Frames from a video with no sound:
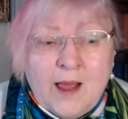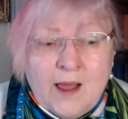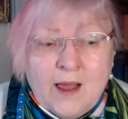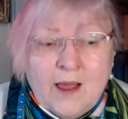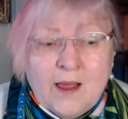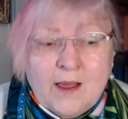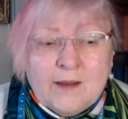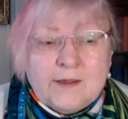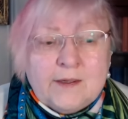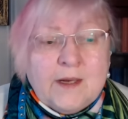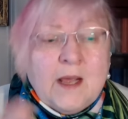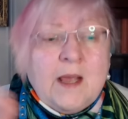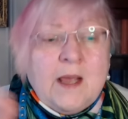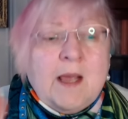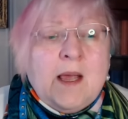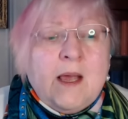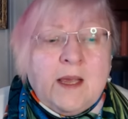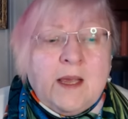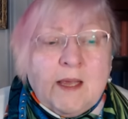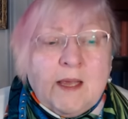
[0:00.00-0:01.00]
And
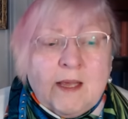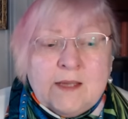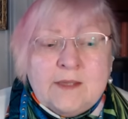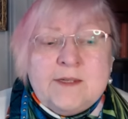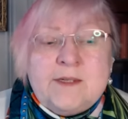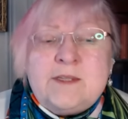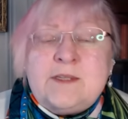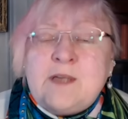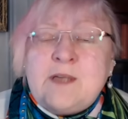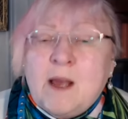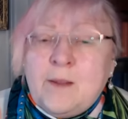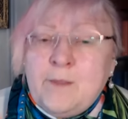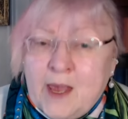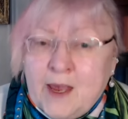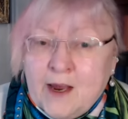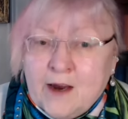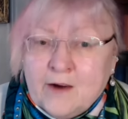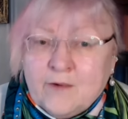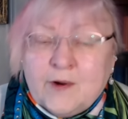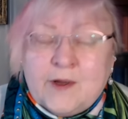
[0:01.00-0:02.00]
in some
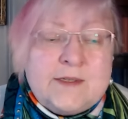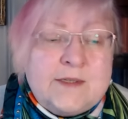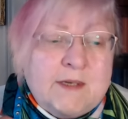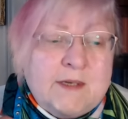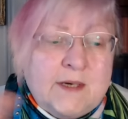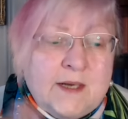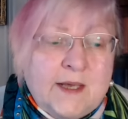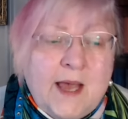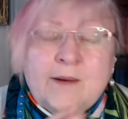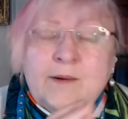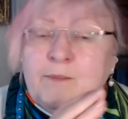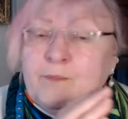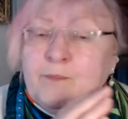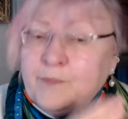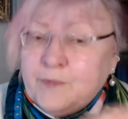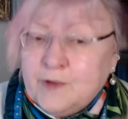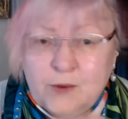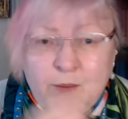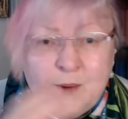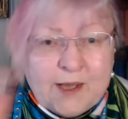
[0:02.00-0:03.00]
areas, and again,
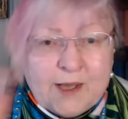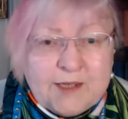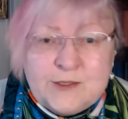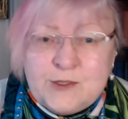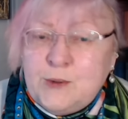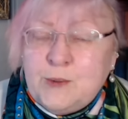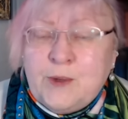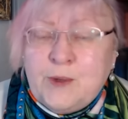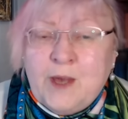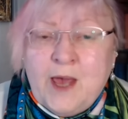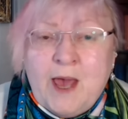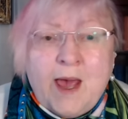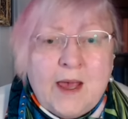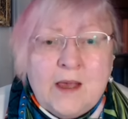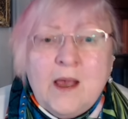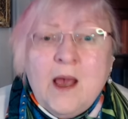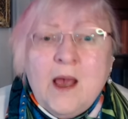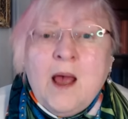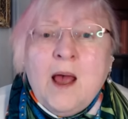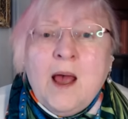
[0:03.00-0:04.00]
US,
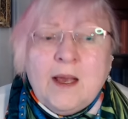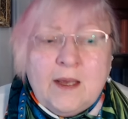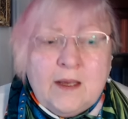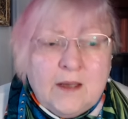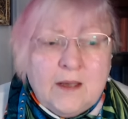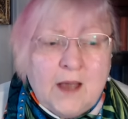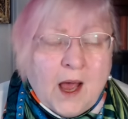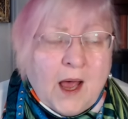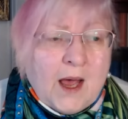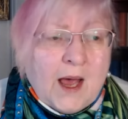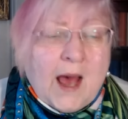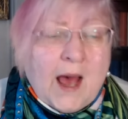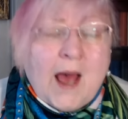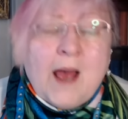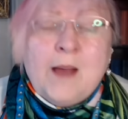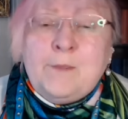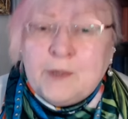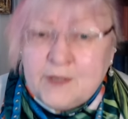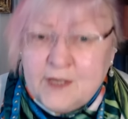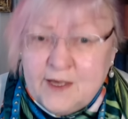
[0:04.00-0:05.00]
UK,
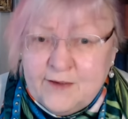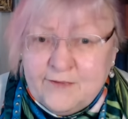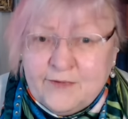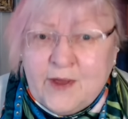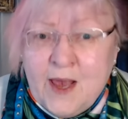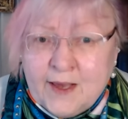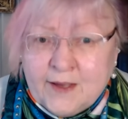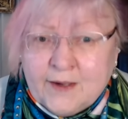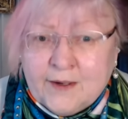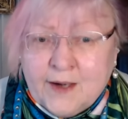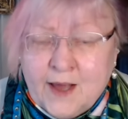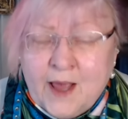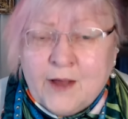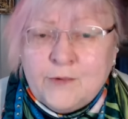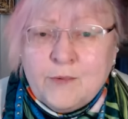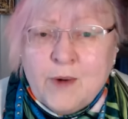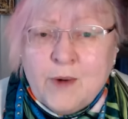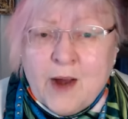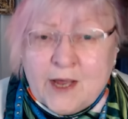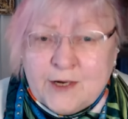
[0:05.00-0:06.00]
I believe Canada
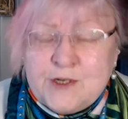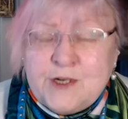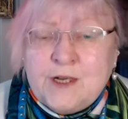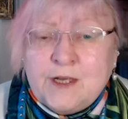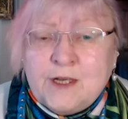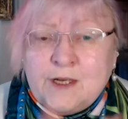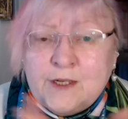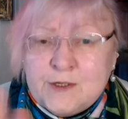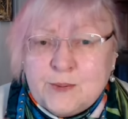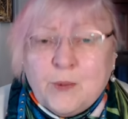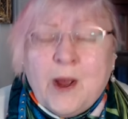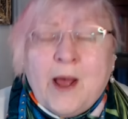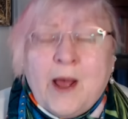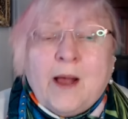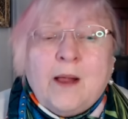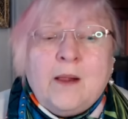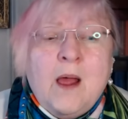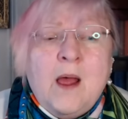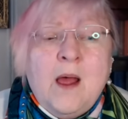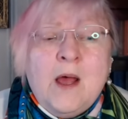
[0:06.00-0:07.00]
had rationing as
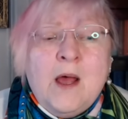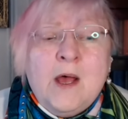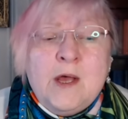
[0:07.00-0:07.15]
well.